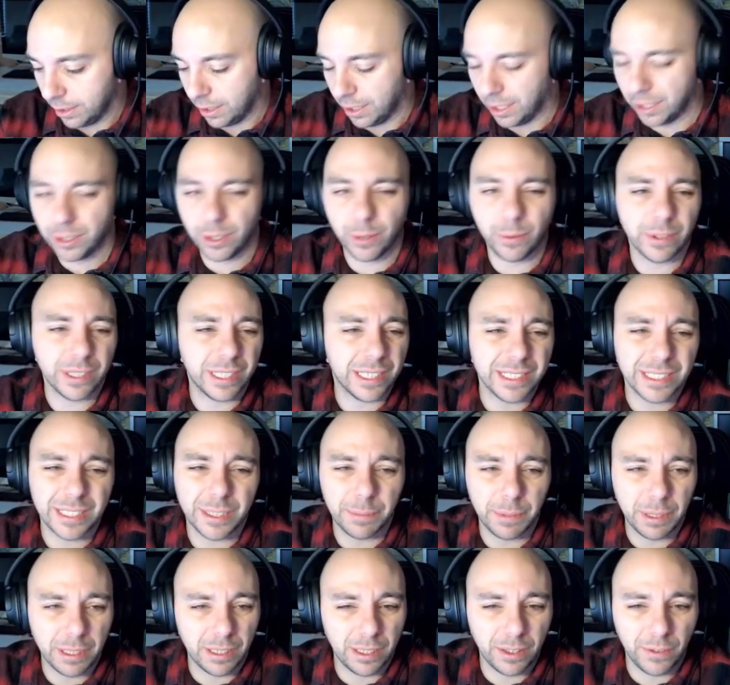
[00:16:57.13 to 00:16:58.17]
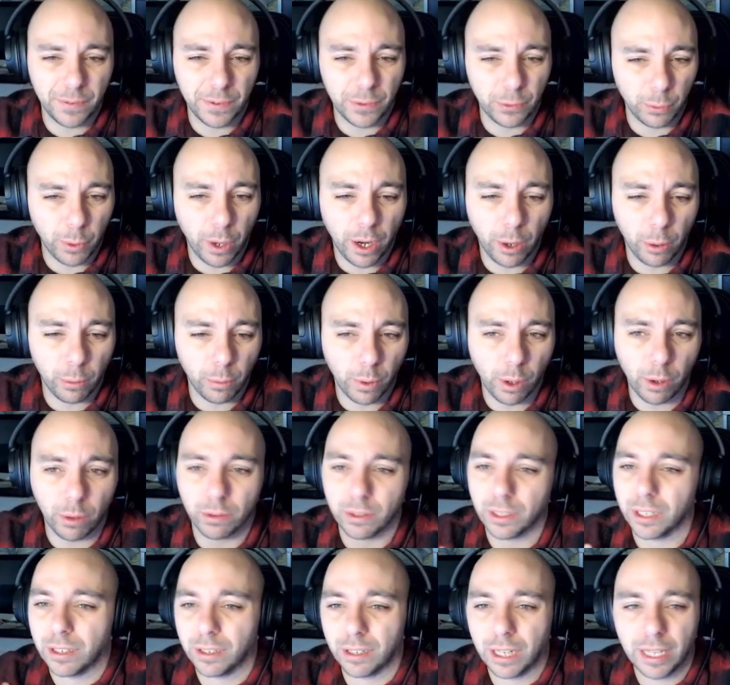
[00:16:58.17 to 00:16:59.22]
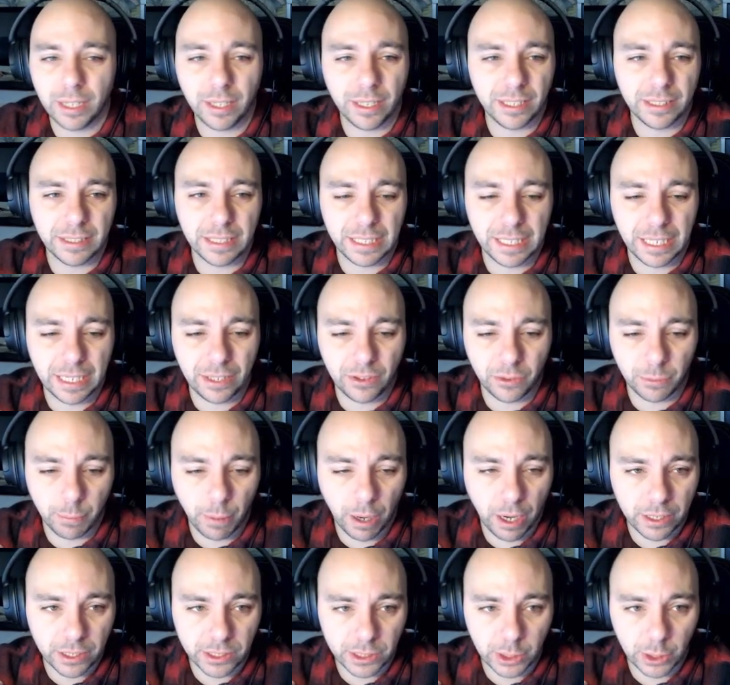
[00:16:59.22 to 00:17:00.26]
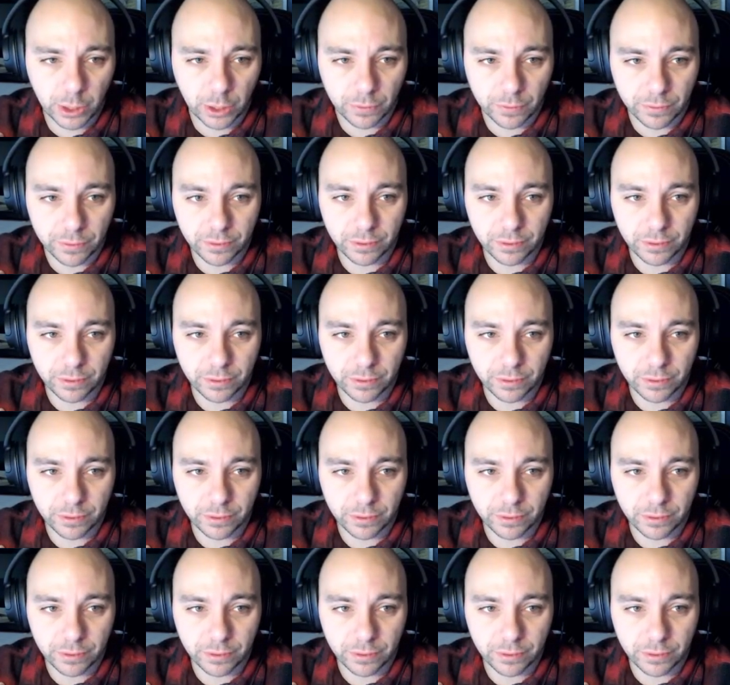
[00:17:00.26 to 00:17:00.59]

And no one can tell me if it's right or wrong. At the end of the day, it's my stuff.